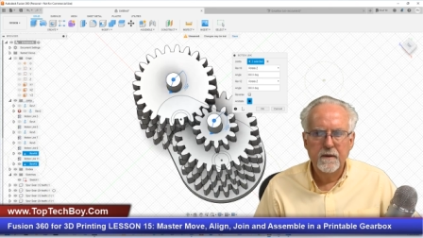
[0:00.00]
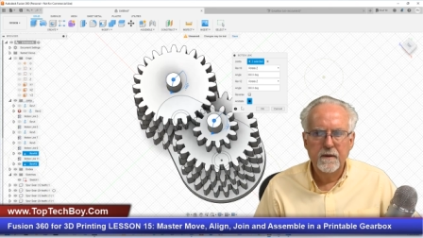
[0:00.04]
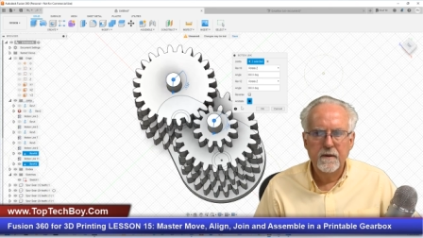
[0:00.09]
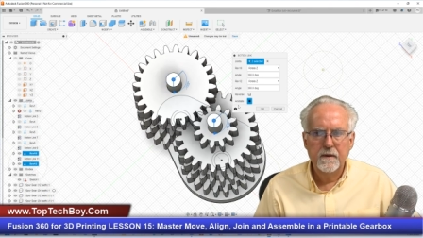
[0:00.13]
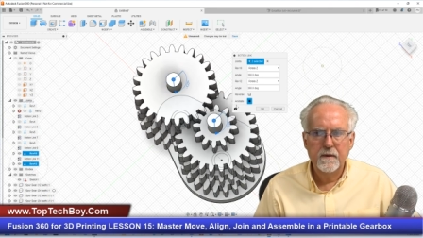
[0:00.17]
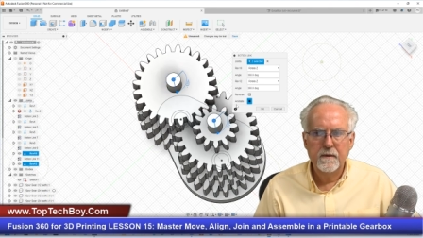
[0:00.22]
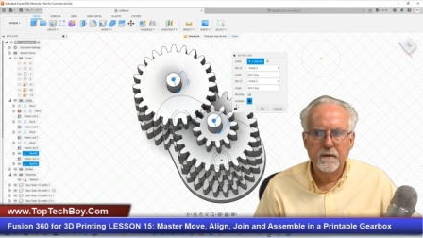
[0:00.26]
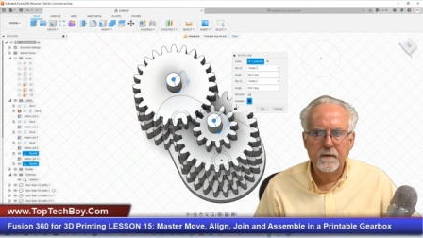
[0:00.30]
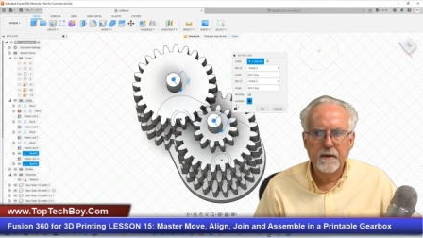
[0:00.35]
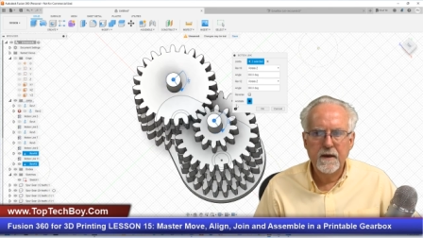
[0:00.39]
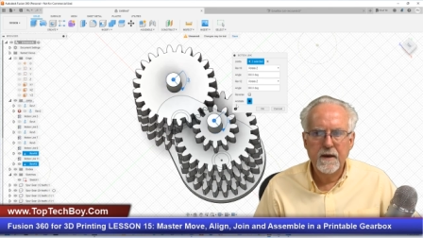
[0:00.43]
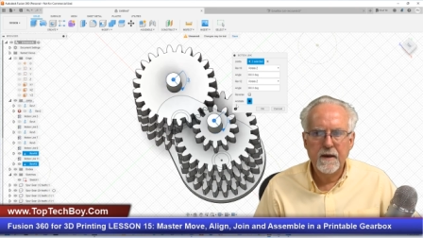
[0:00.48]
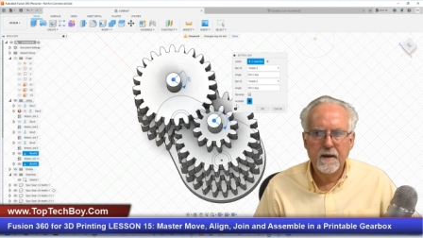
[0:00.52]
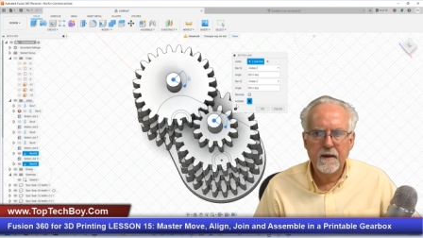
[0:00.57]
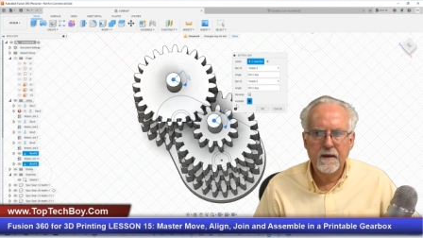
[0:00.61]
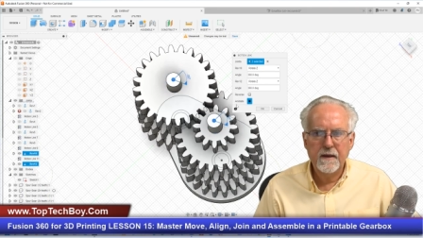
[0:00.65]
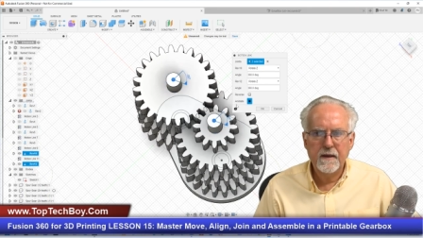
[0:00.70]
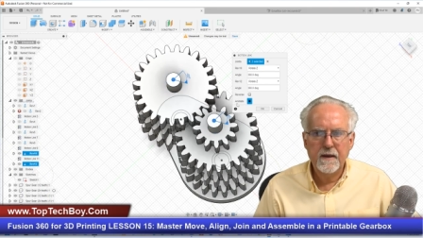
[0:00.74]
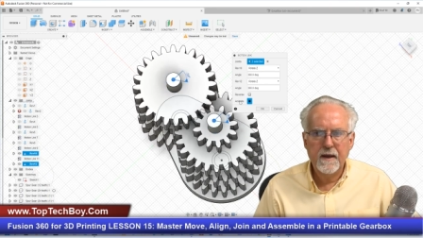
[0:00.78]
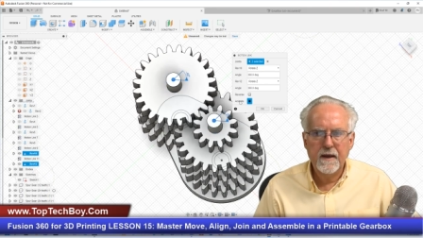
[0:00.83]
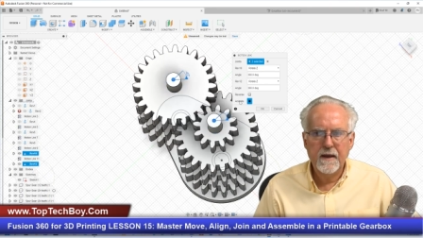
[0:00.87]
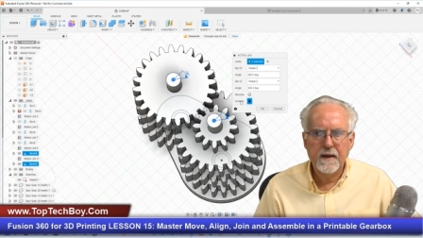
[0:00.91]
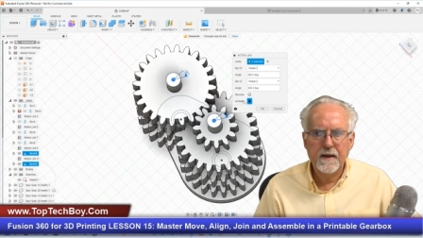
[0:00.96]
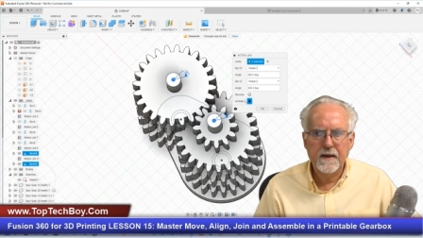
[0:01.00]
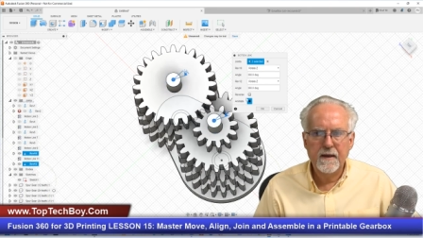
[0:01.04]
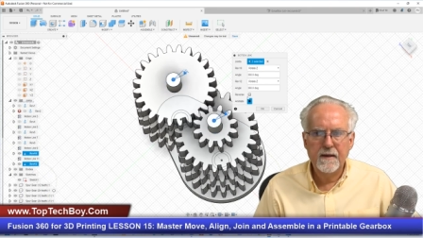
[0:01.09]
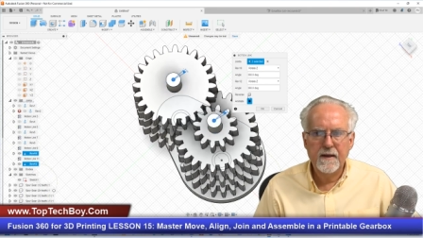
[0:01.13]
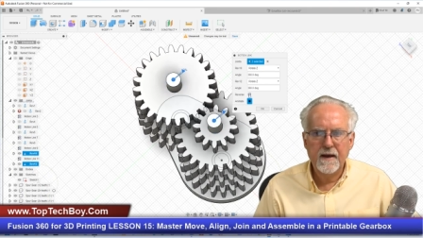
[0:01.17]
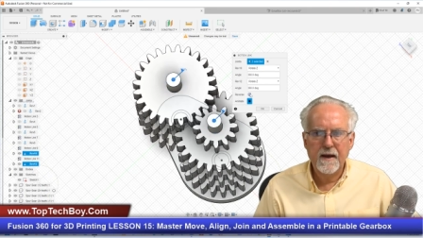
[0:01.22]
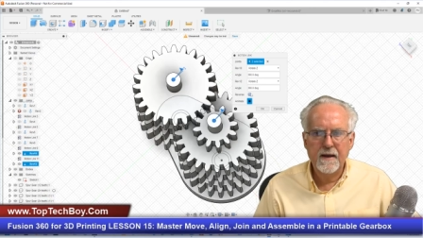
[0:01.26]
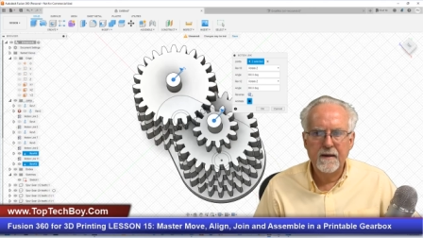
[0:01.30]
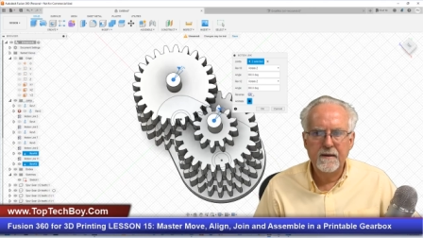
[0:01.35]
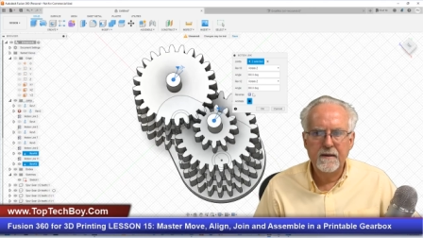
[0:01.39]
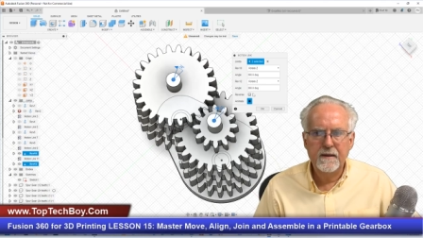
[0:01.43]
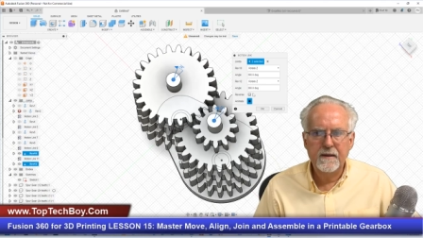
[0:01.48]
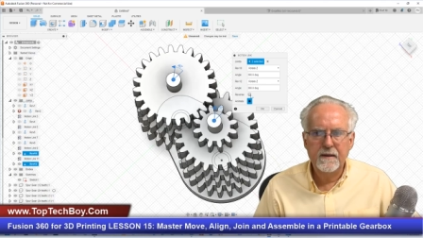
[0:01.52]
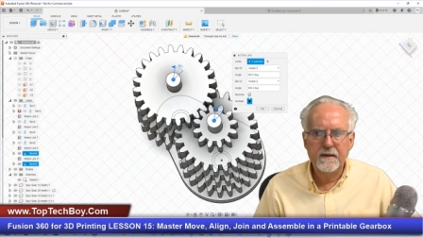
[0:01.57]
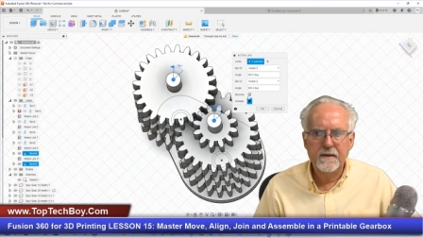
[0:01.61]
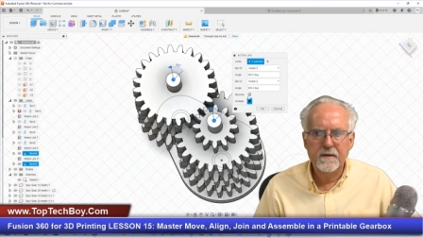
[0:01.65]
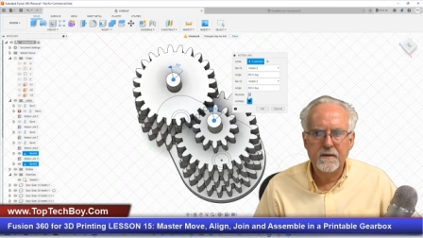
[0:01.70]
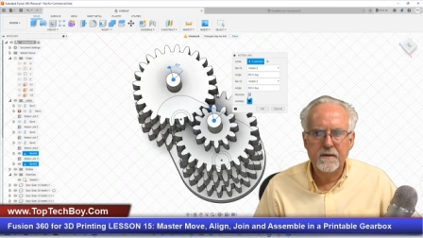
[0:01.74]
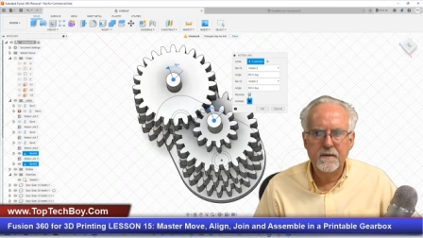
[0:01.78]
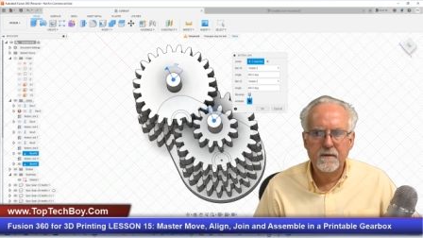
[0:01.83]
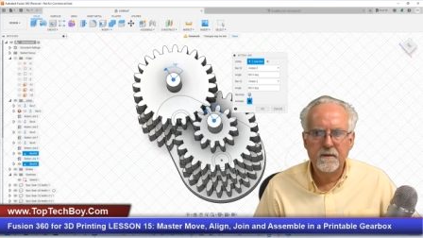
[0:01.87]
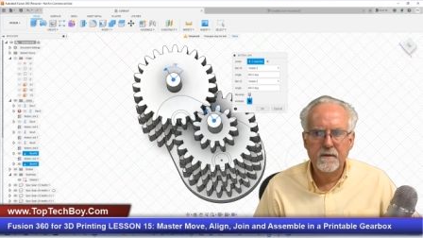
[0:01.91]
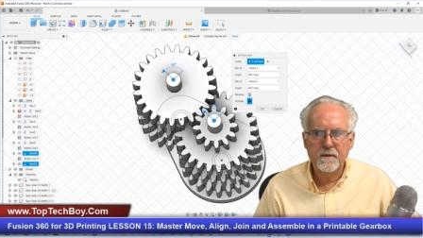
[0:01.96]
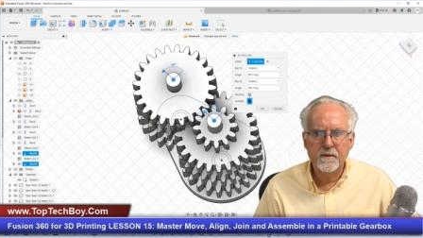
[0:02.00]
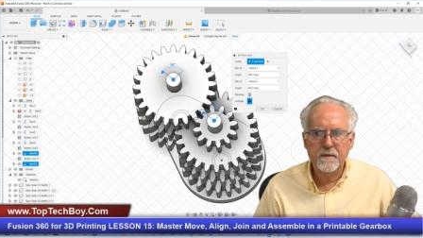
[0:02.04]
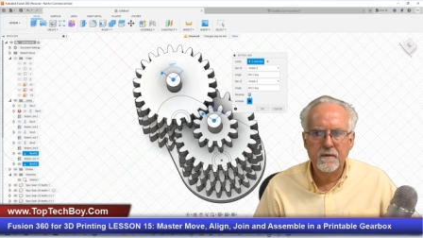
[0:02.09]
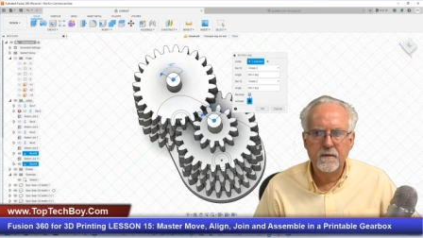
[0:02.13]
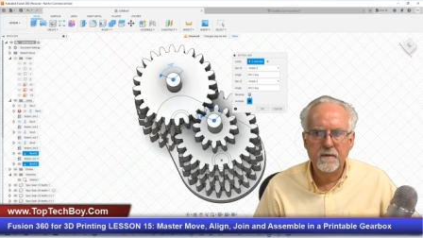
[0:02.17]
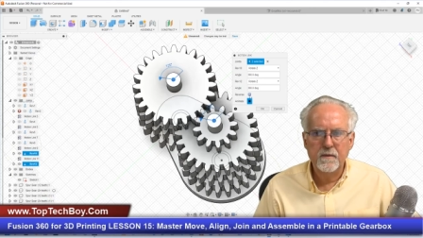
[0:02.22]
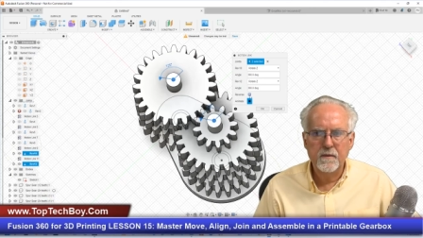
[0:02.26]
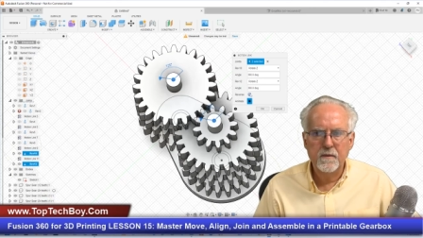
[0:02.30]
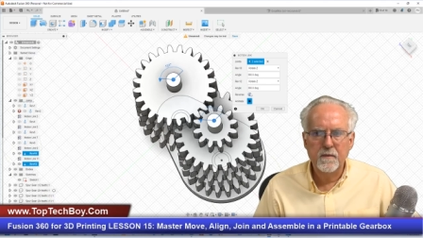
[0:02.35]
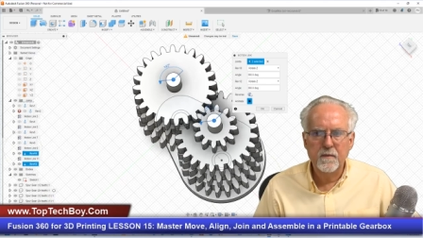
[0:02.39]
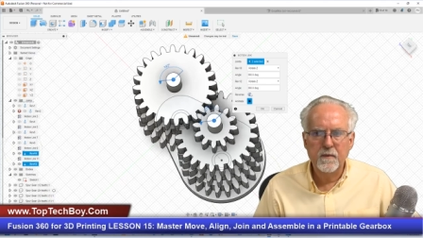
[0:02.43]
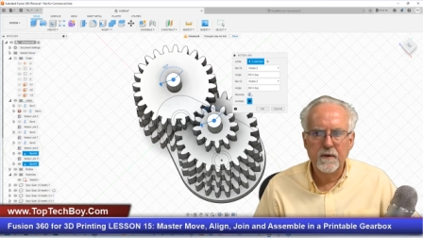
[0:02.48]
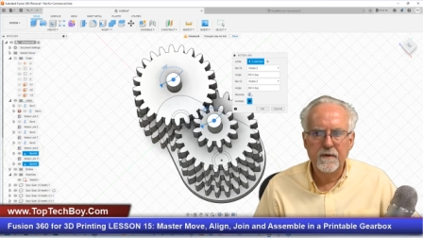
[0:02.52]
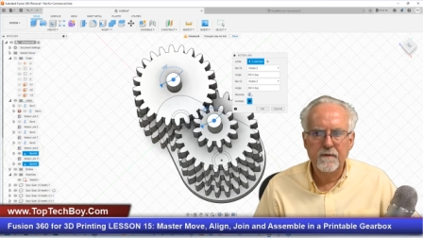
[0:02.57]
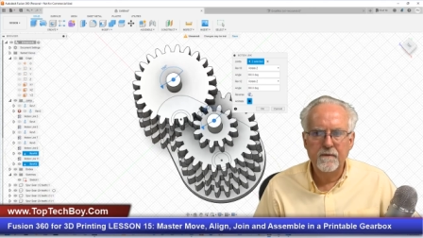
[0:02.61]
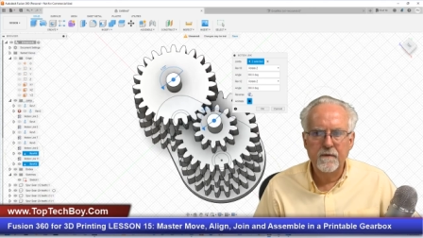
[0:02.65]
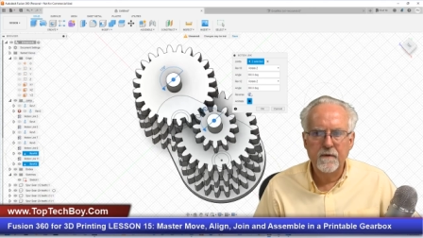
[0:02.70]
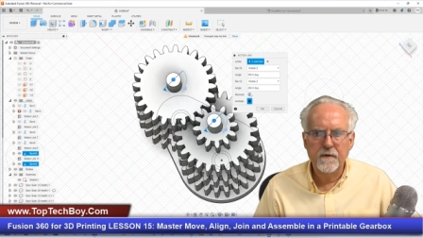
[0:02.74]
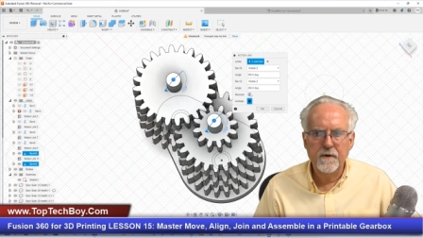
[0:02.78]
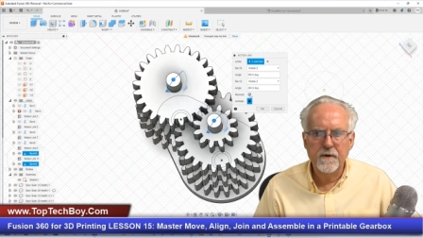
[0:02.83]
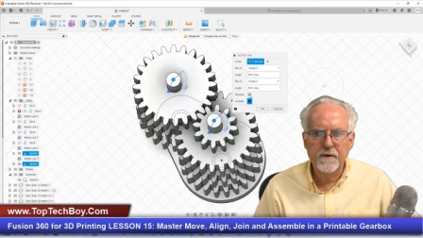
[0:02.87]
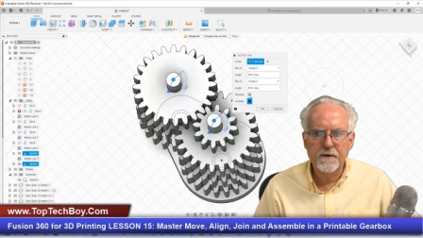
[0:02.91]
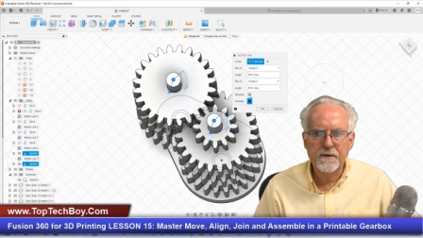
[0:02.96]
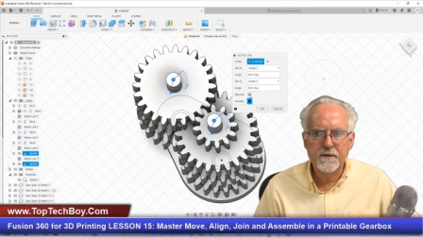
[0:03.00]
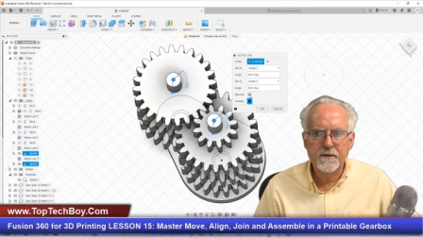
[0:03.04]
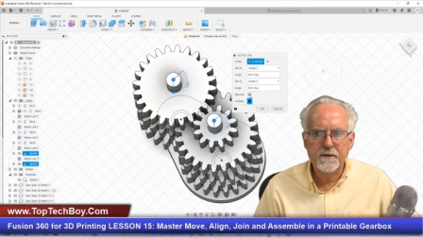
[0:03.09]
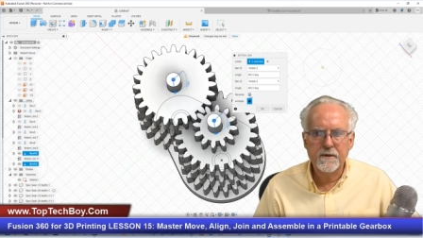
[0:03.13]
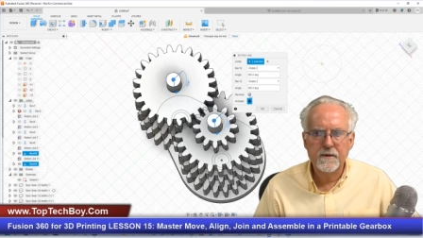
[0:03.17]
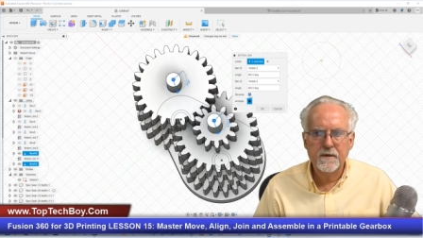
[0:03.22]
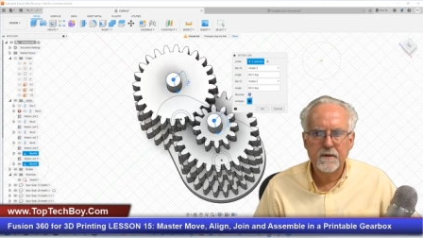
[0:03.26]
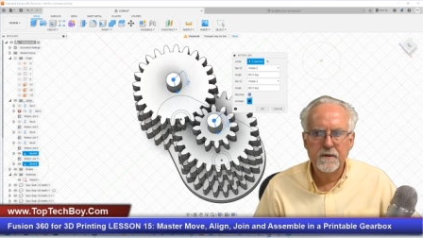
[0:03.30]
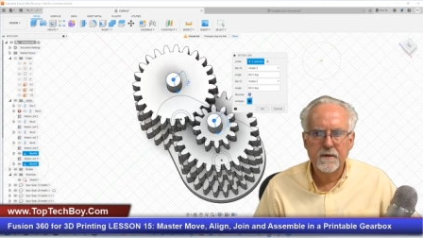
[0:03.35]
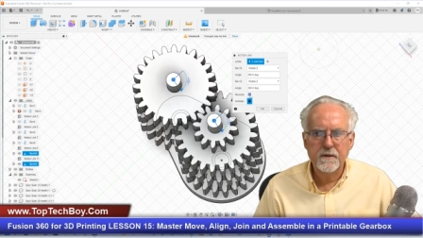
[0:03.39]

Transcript: Okay, and I need to reverse